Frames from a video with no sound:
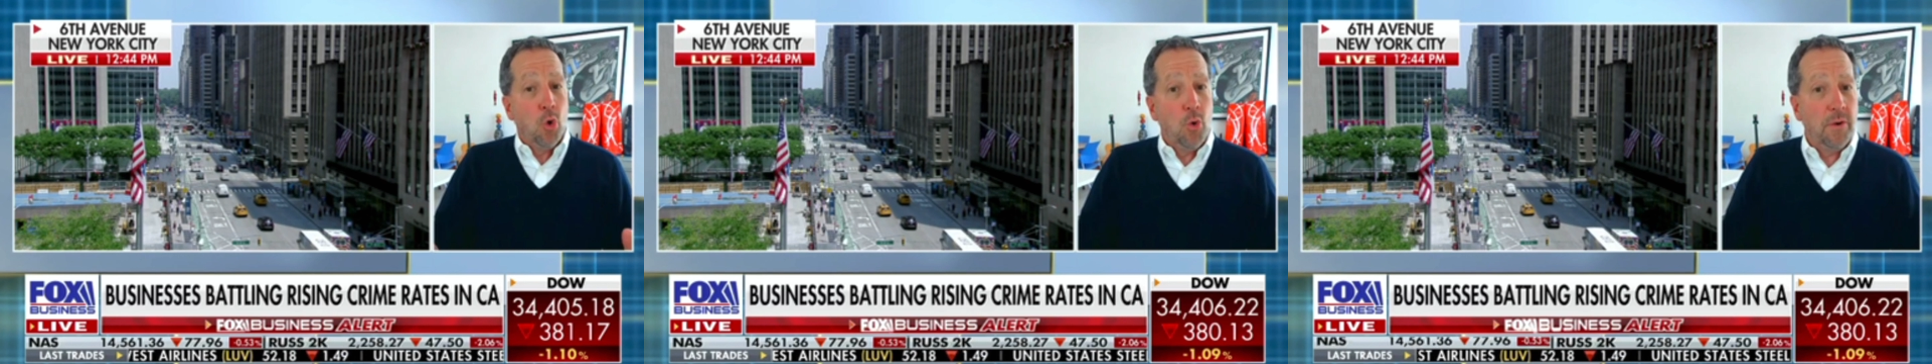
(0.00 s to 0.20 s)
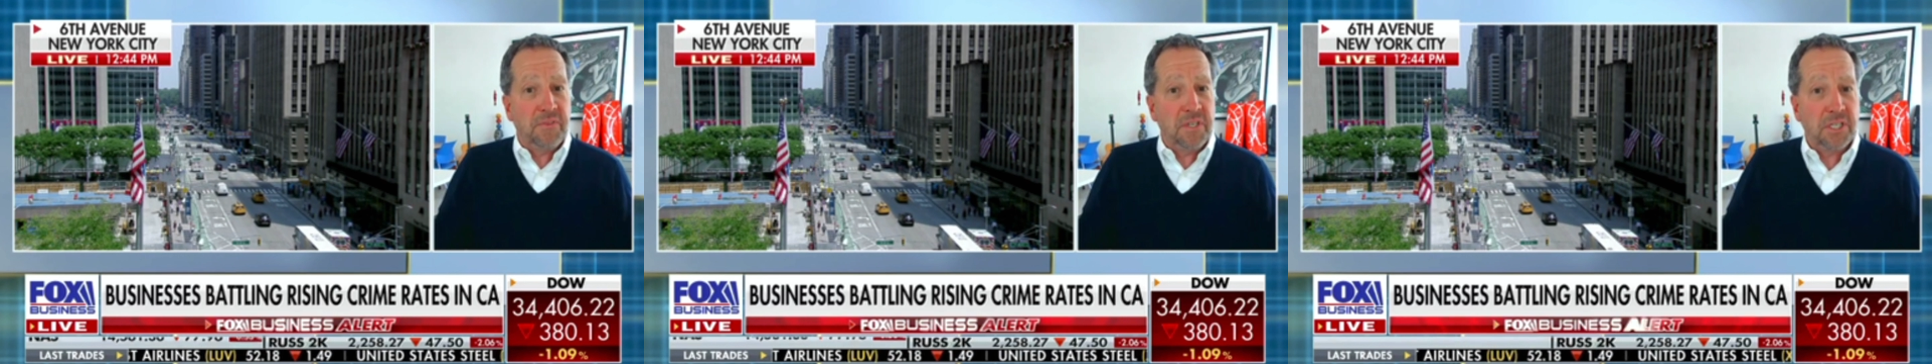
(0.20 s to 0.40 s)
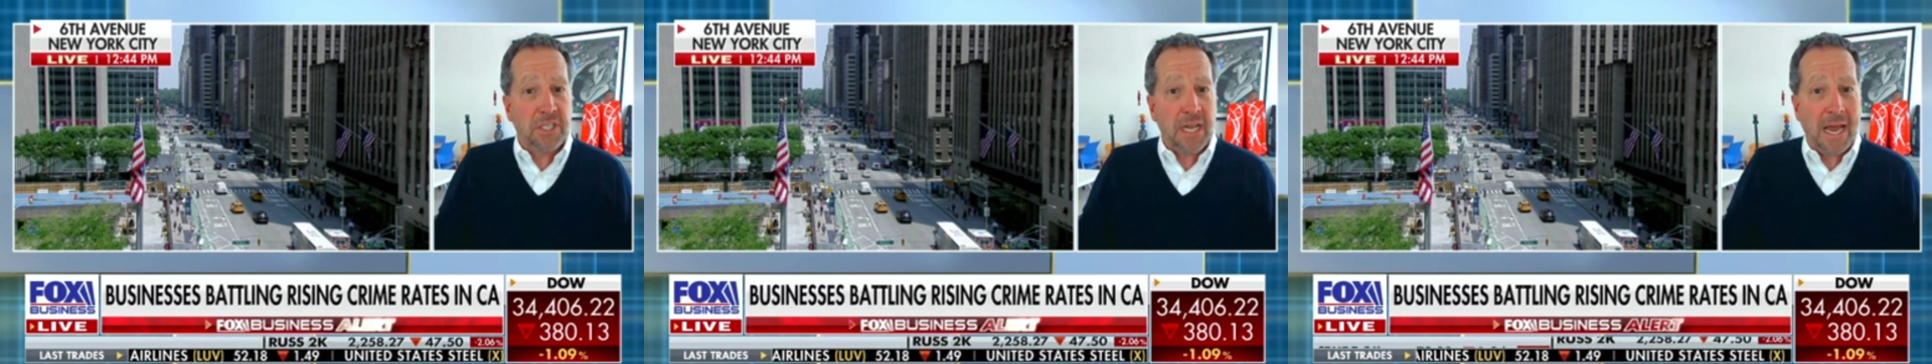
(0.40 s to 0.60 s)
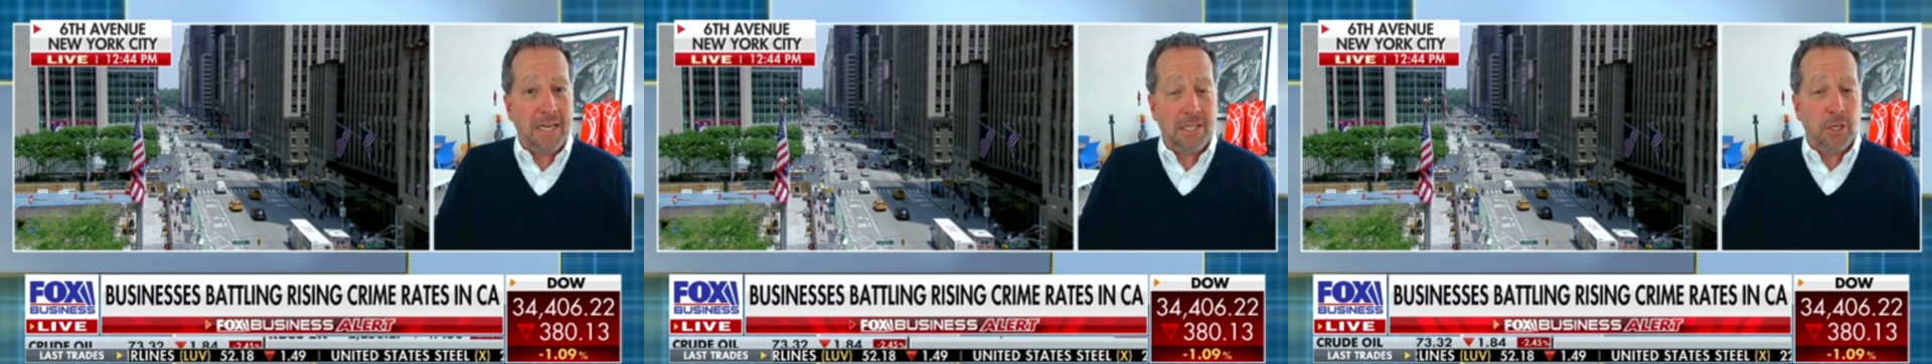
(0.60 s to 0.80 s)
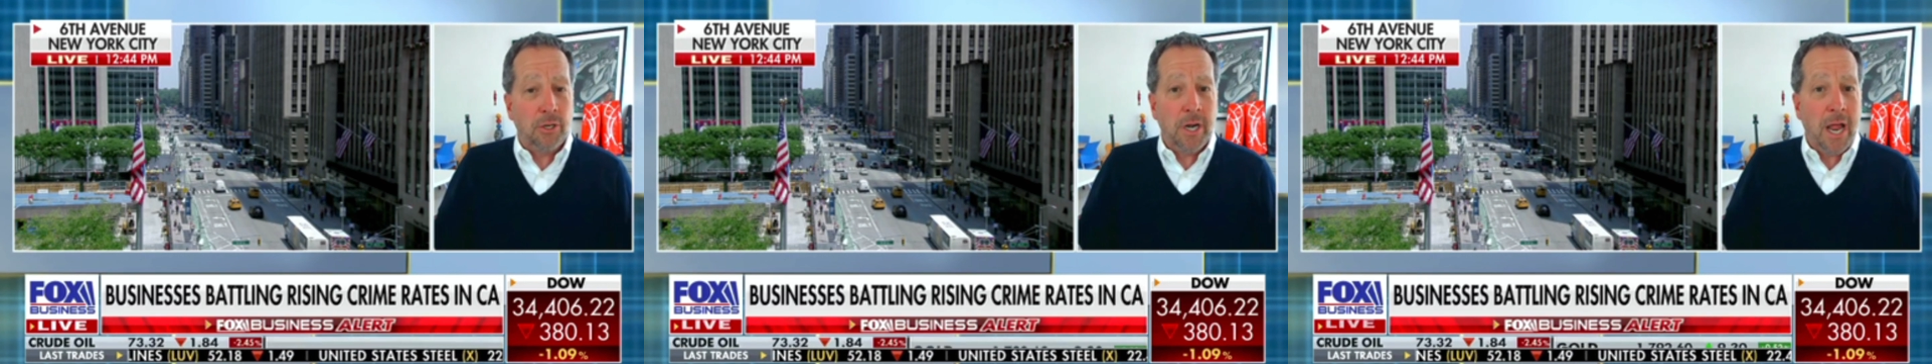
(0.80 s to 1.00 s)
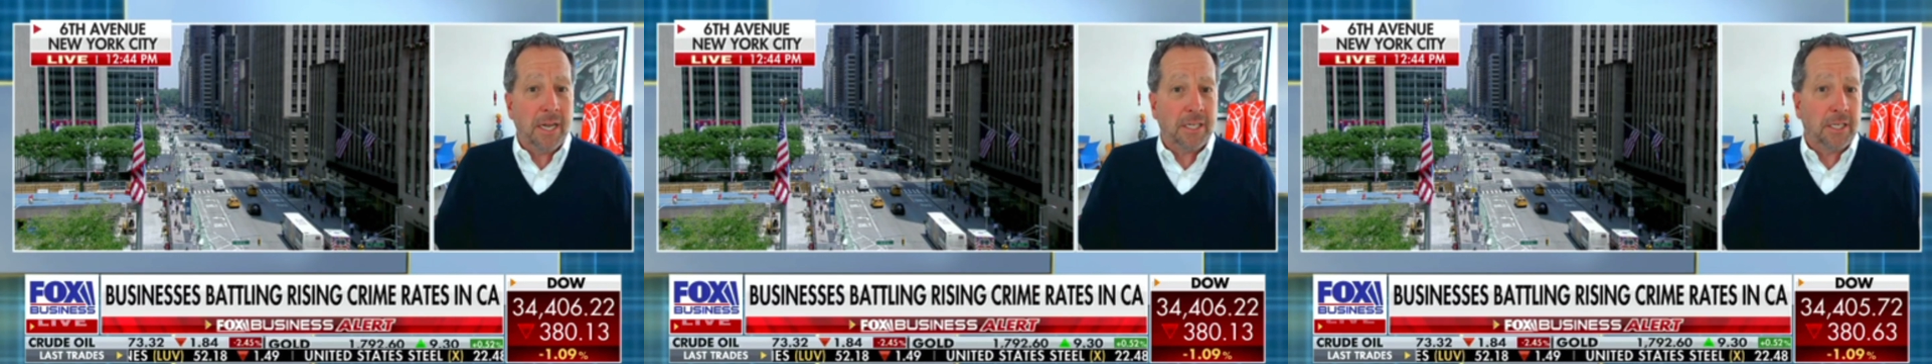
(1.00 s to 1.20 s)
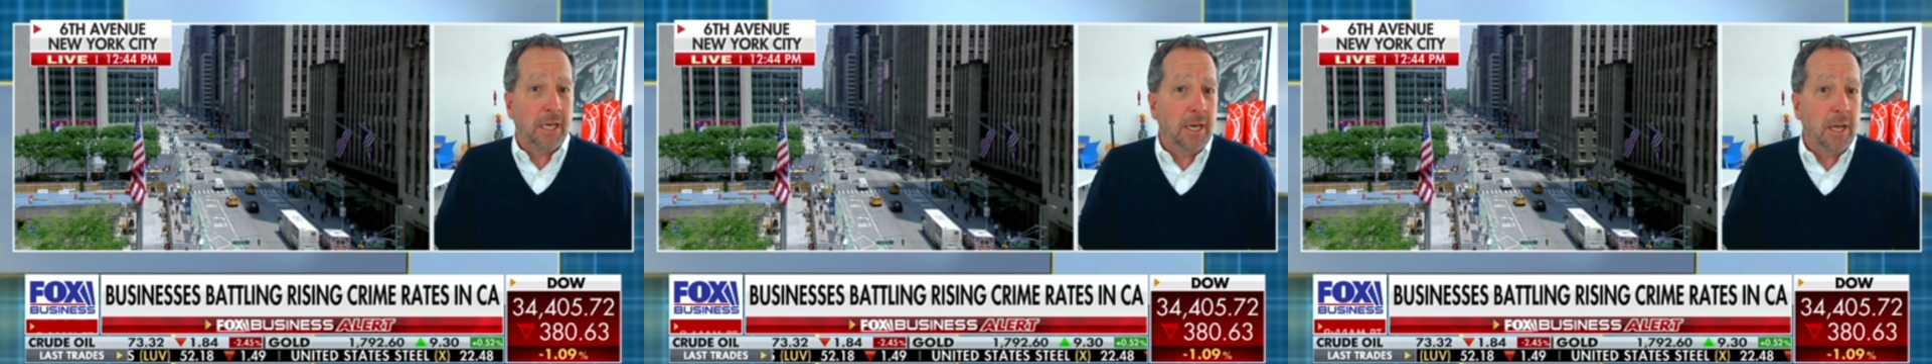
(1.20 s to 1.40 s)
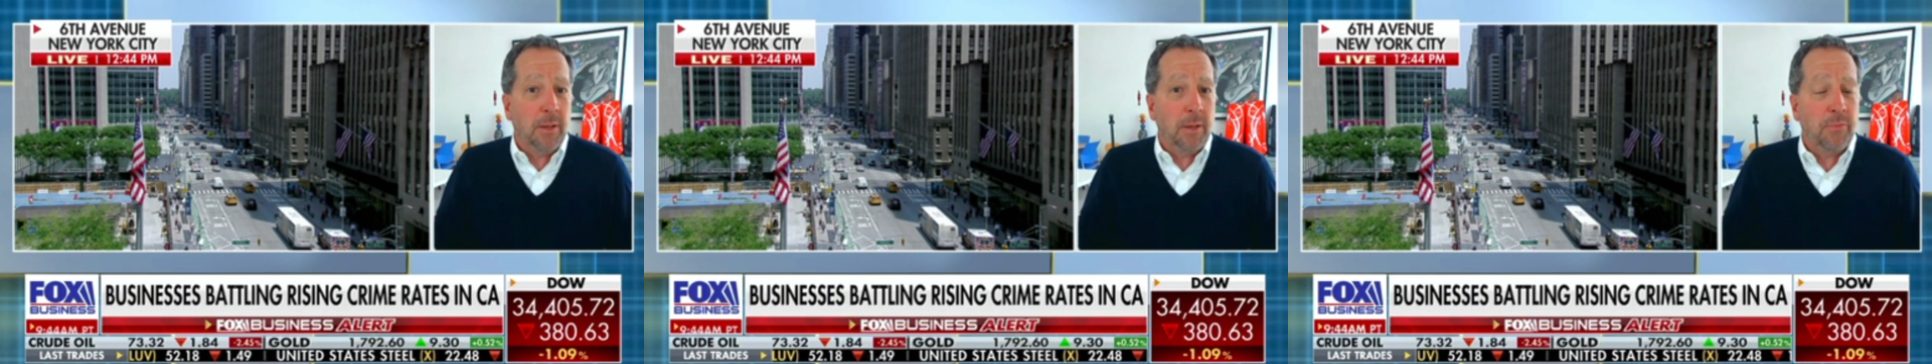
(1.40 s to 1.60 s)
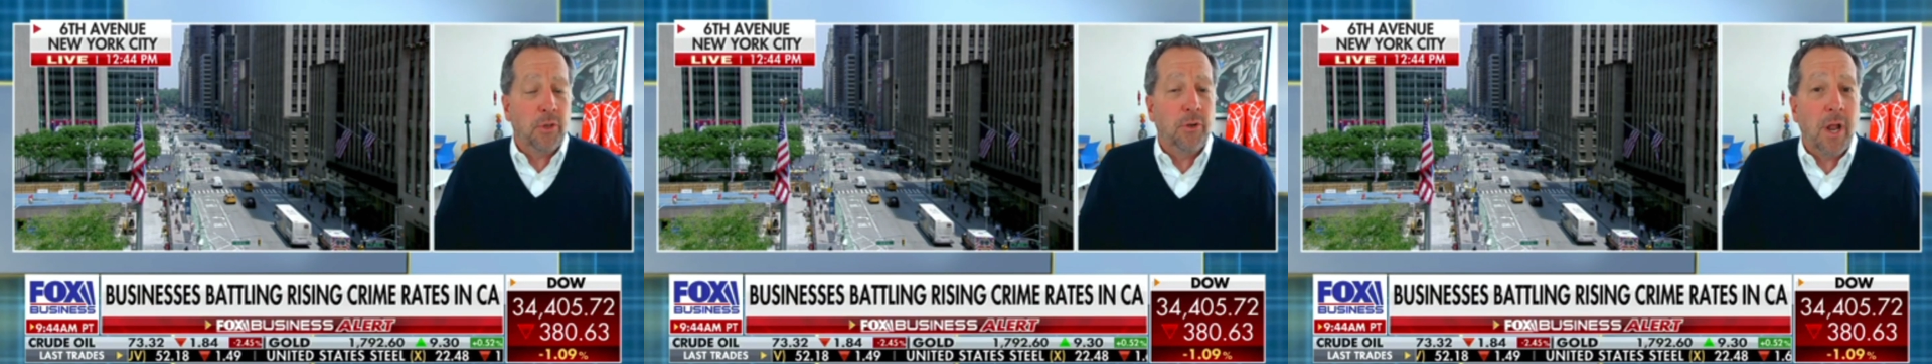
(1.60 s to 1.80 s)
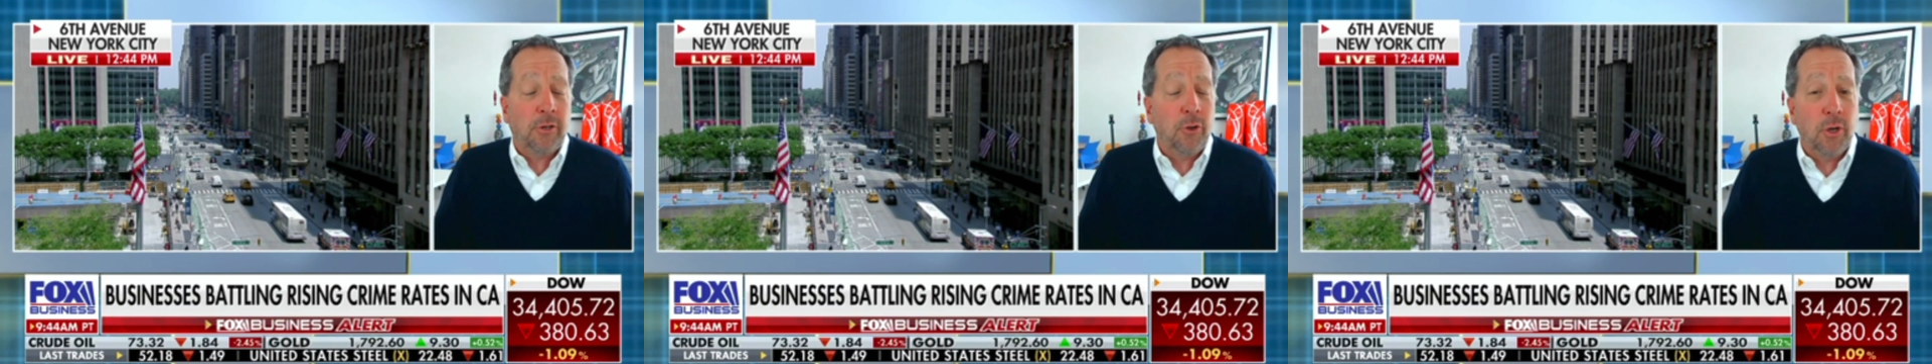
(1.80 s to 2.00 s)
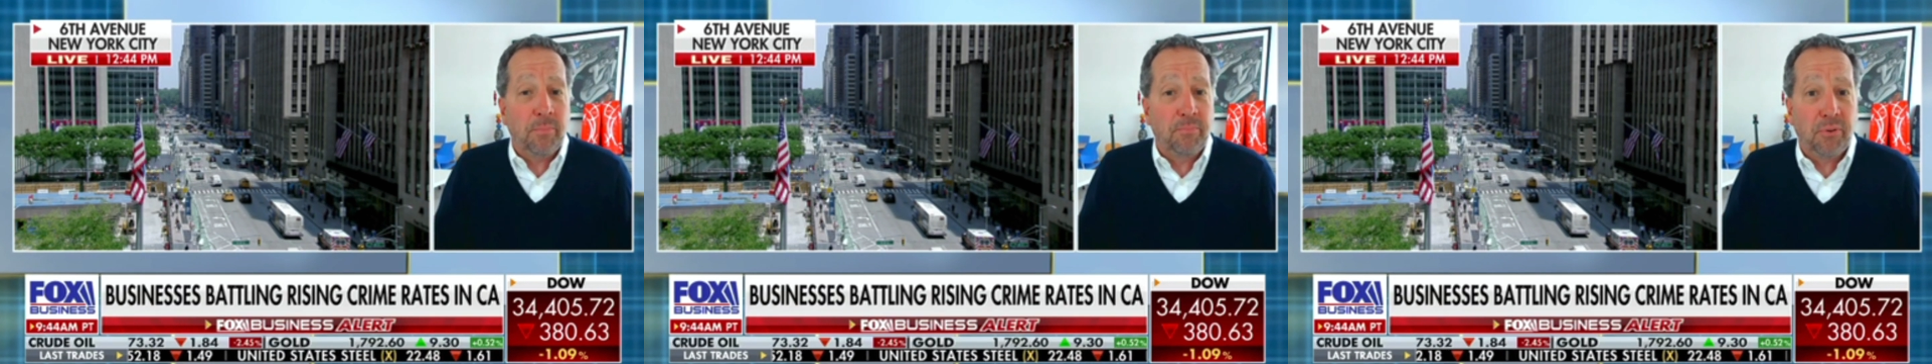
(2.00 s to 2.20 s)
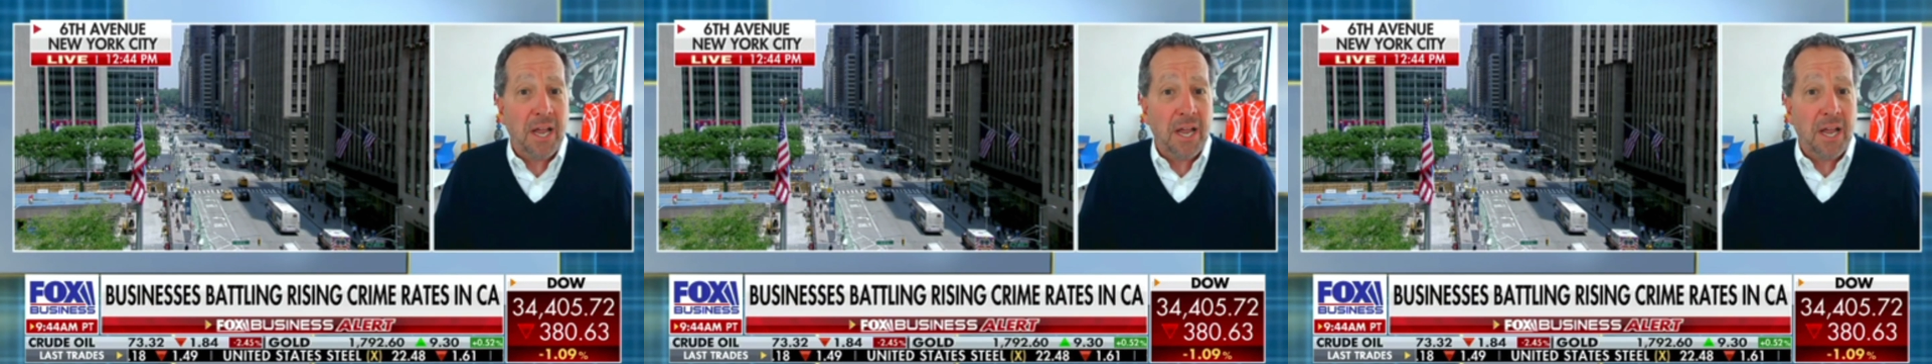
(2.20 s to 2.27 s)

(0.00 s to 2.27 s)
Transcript: who have decided they're not going to